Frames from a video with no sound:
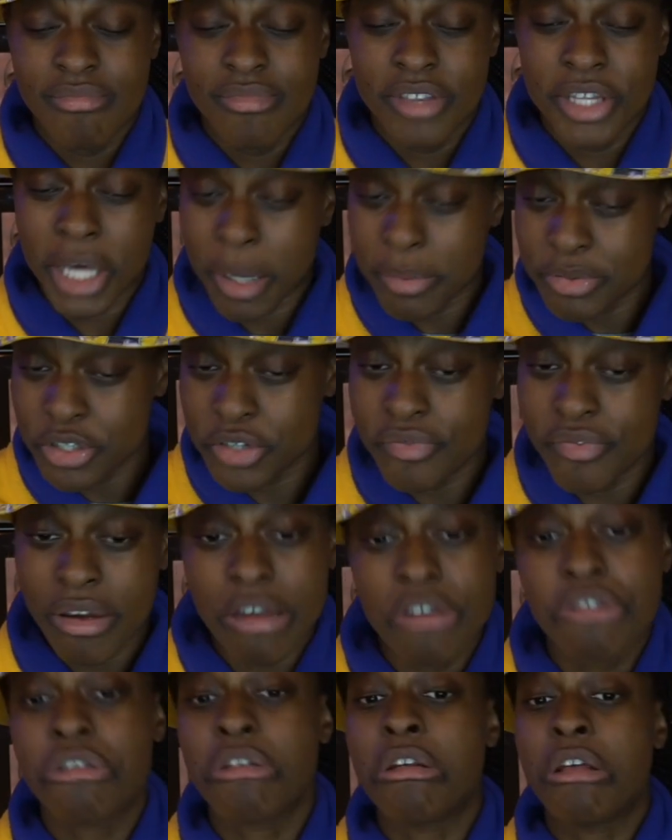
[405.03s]
The
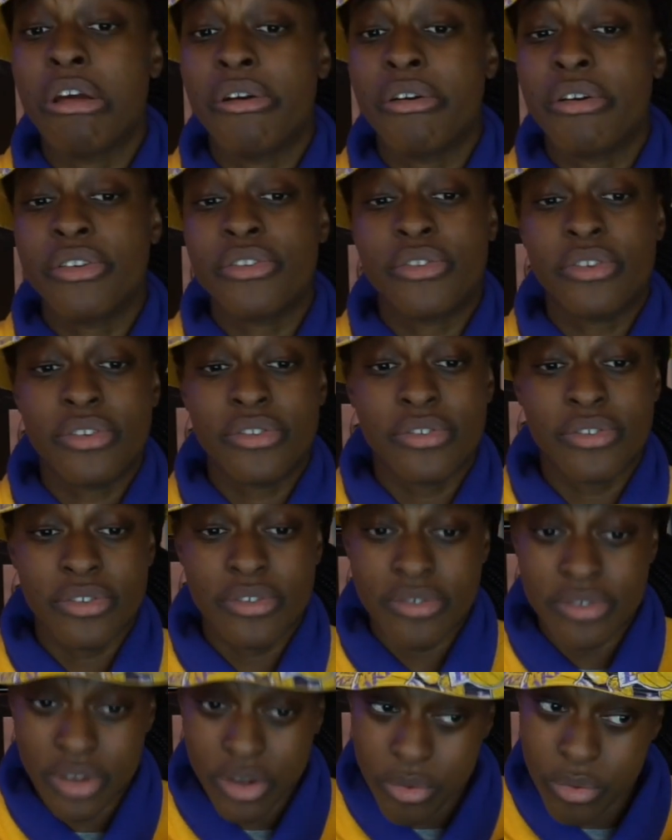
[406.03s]
observation here is this.
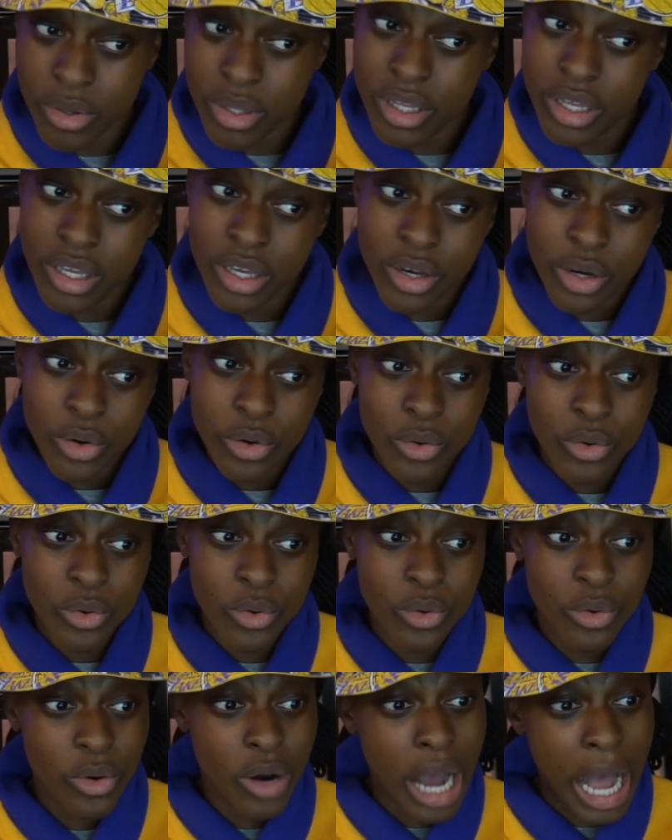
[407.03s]
You know,
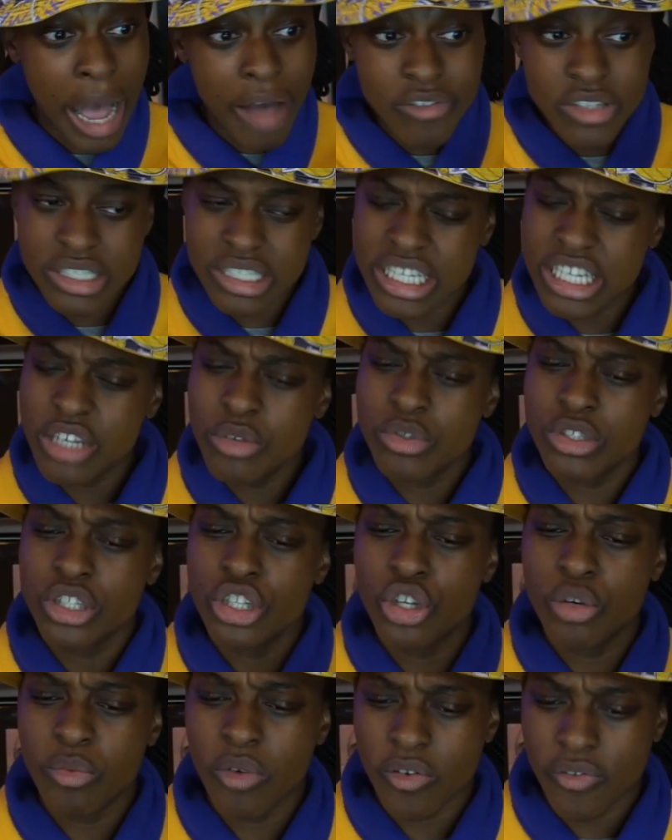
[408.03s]
obviously he was a
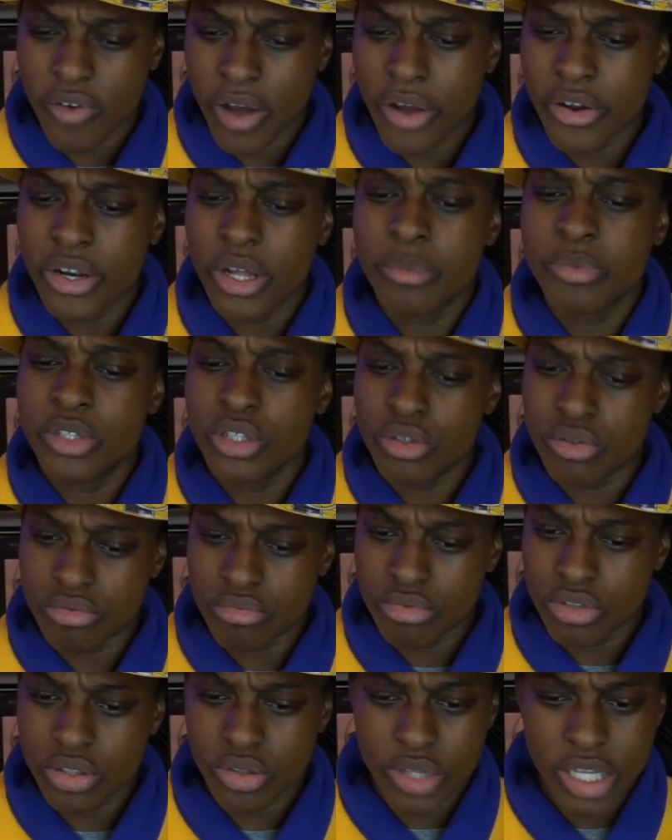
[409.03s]
little more fired up too.
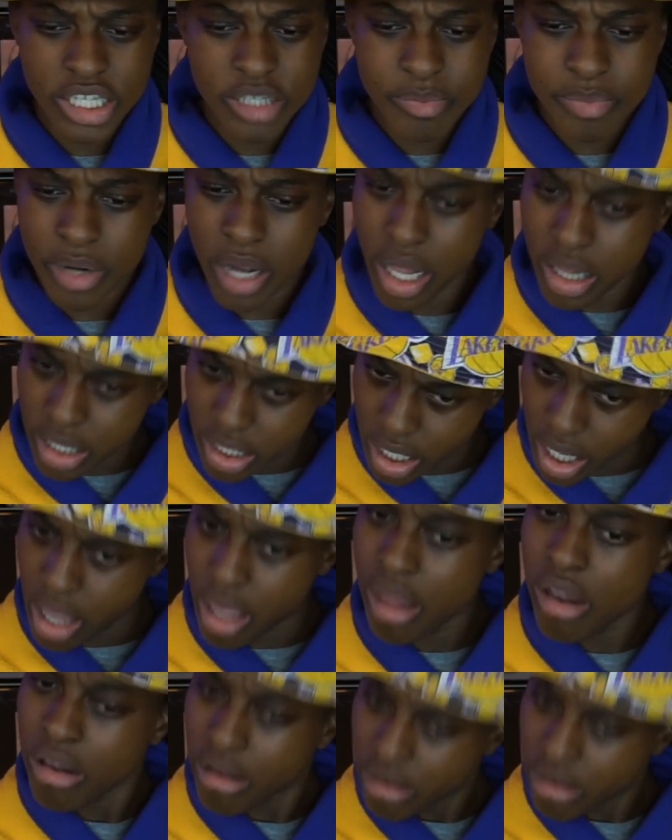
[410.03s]
So that's probably it.